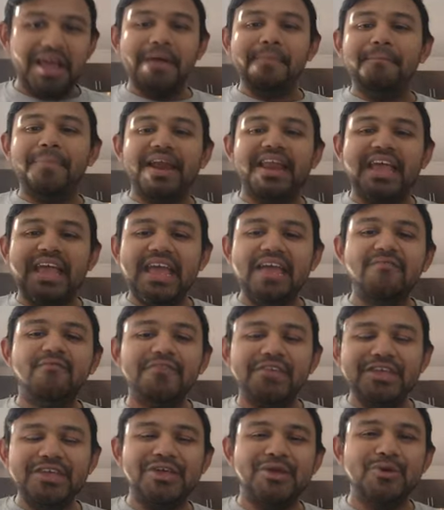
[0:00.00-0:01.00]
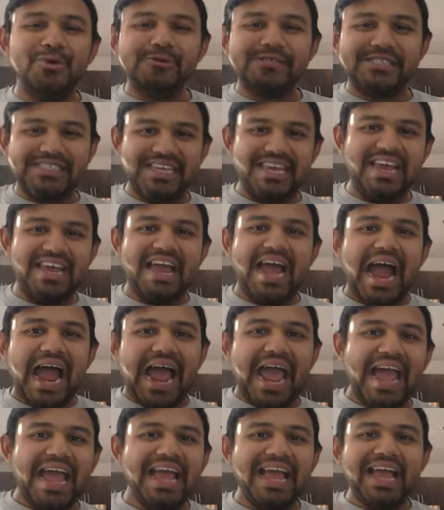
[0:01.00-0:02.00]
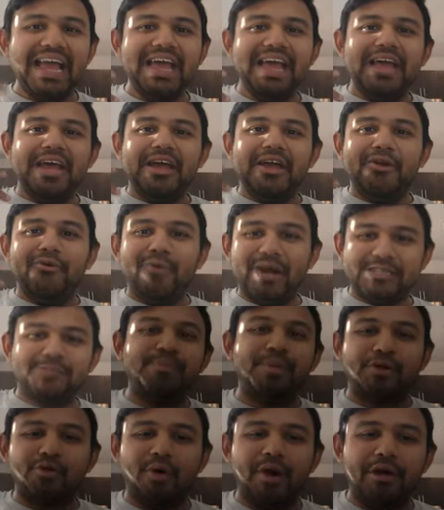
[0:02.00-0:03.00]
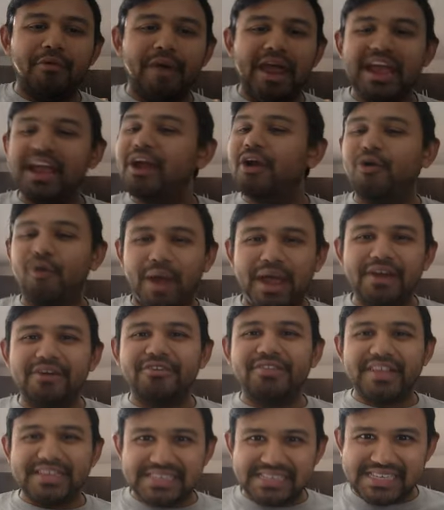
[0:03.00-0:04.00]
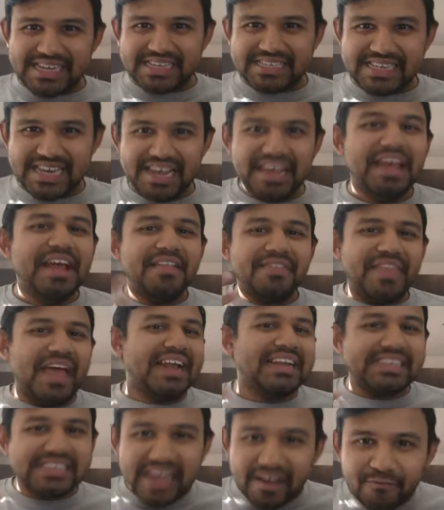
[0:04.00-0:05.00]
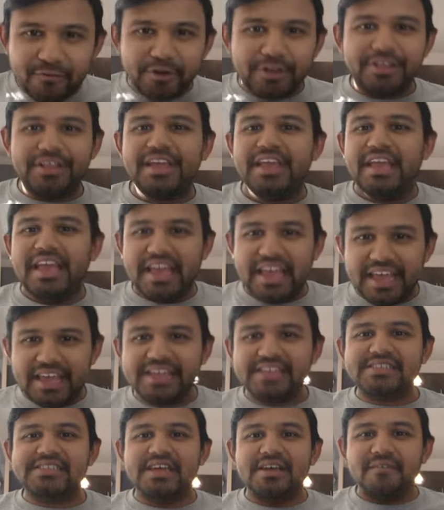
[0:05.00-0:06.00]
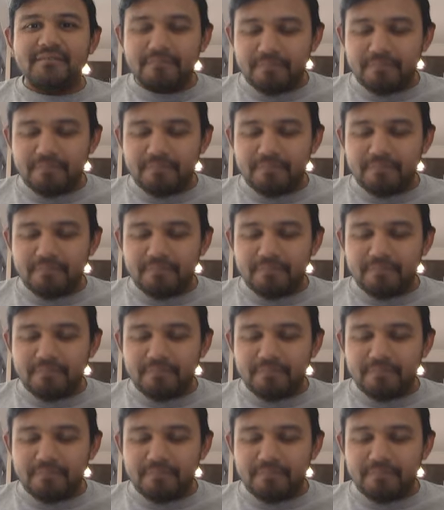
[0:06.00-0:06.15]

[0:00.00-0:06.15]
but if you see a respiratory rate greater than sixty, that definitely is